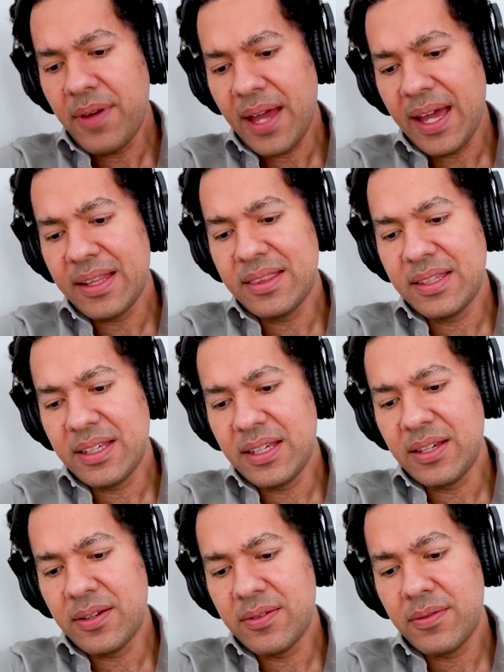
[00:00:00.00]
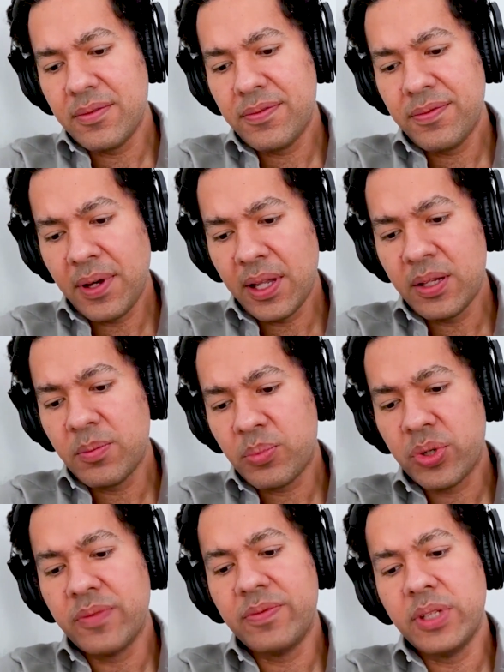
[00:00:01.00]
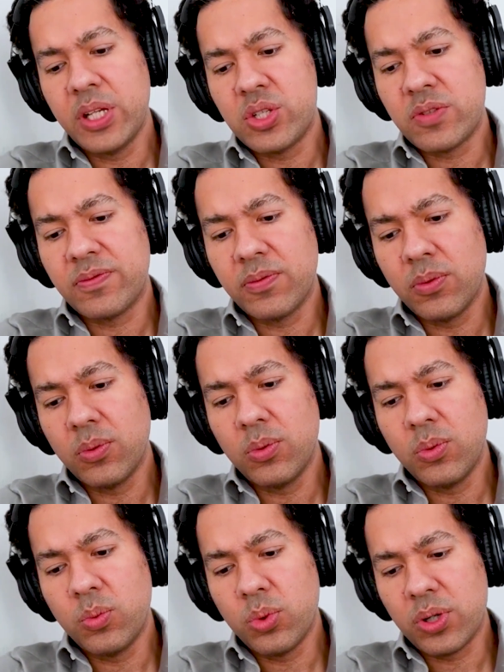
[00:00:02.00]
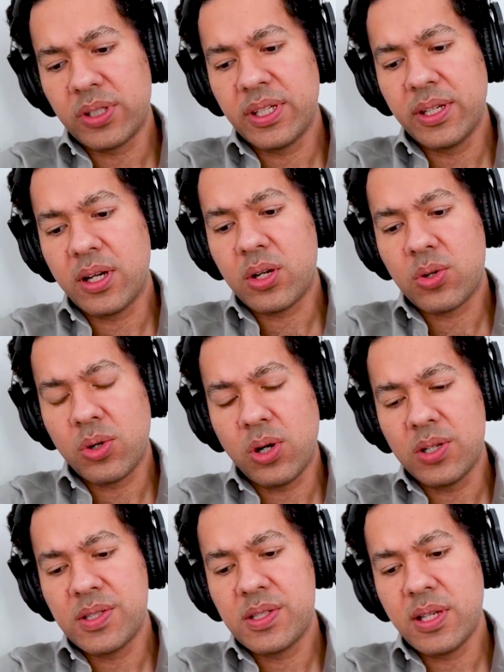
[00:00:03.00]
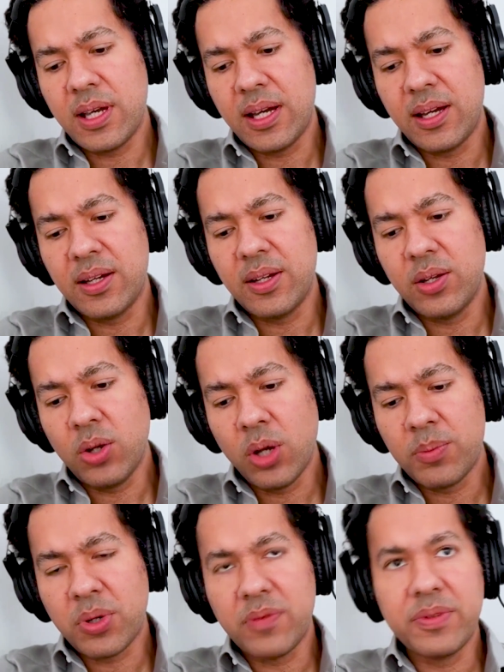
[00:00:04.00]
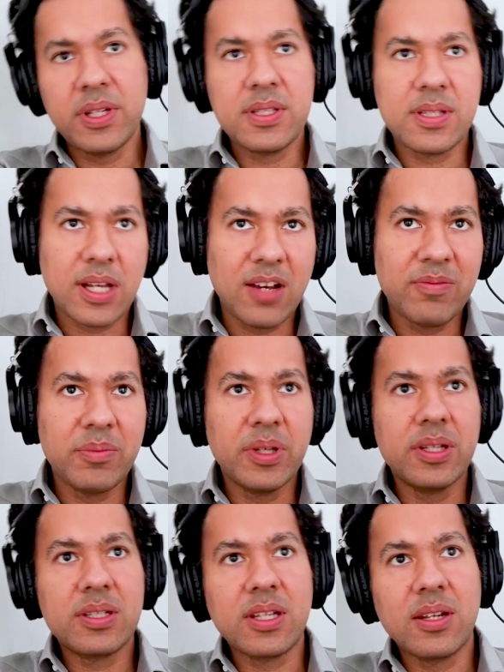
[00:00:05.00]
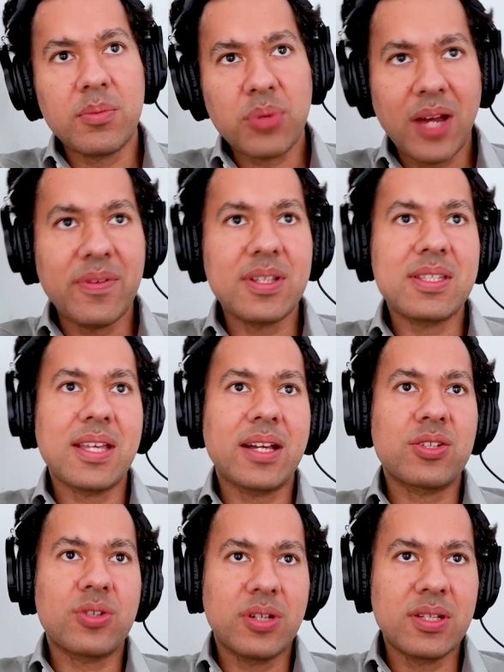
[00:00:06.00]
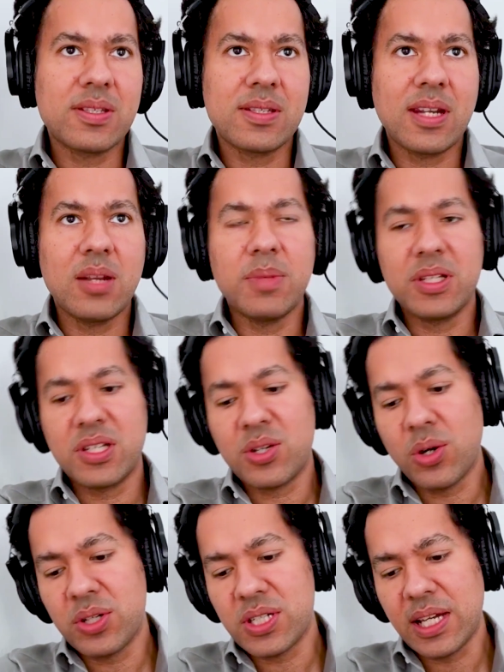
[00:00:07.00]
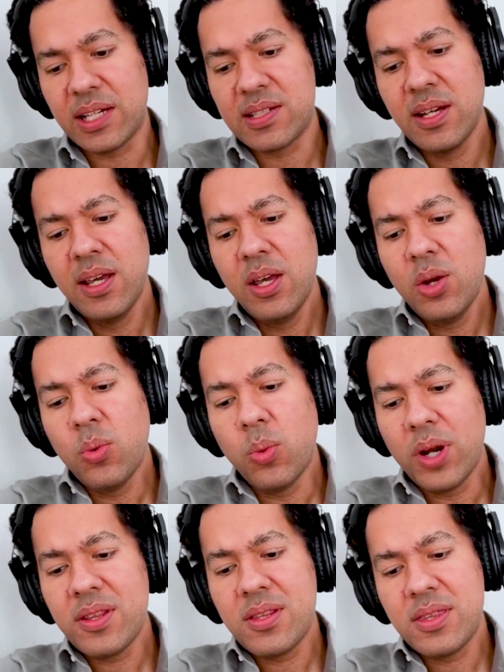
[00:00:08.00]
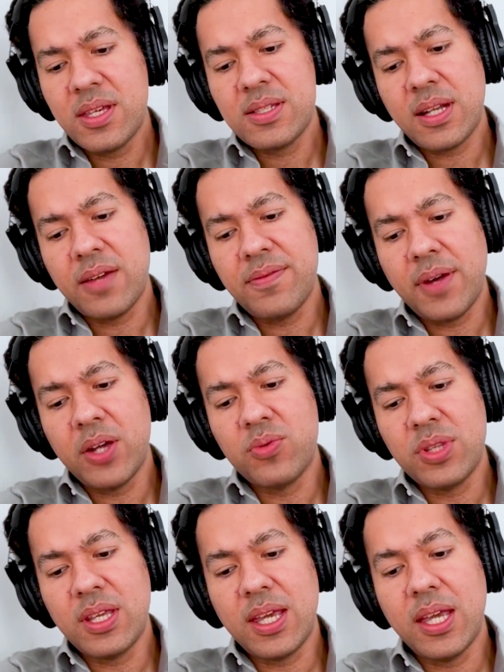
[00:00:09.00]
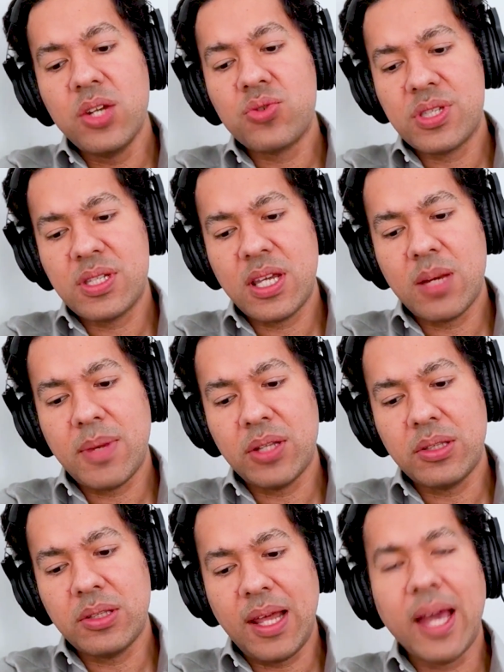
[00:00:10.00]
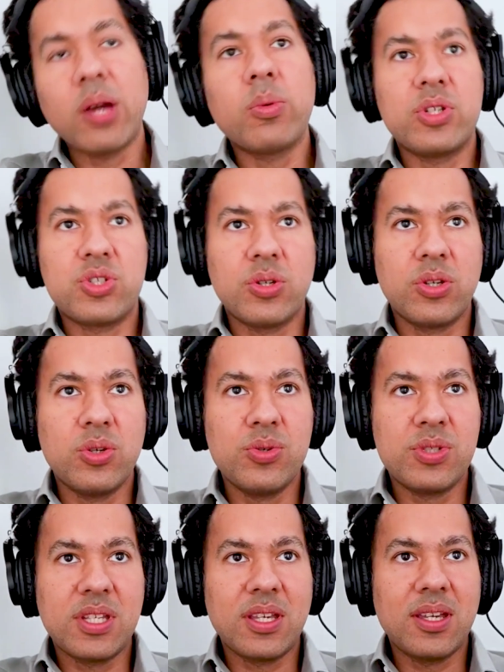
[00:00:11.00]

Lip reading: had the fun privilege of working across nonprofits and government and private sector in a sustainability context. One of the things that I find really interesting about the language you're using